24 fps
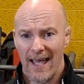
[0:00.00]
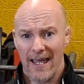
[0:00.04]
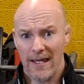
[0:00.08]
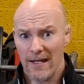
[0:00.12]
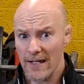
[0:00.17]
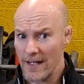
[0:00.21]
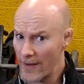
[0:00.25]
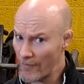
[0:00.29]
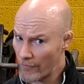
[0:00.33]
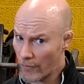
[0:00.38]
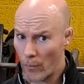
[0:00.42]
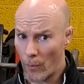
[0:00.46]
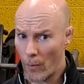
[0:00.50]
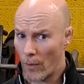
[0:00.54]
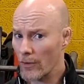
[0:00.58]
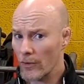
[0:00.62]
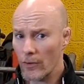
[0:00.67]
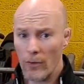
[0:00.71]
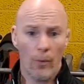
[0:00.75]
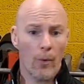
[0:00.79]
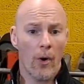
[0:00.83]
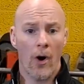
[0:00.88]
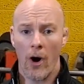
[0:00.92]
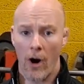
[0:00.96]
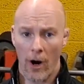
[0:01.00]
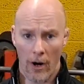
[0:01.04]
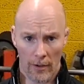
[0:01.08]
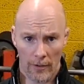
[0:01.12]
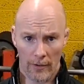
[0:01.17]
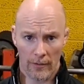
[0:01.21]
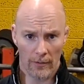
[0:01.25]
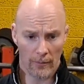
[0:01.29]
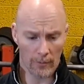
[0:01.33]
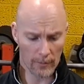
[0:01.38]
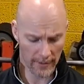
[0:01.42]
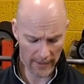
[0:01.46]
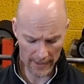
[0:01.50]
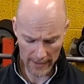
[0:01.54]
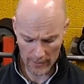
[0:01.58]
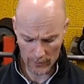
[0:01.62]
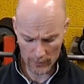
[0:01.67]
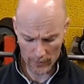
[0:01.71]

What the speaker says: you never want to go hard, okay?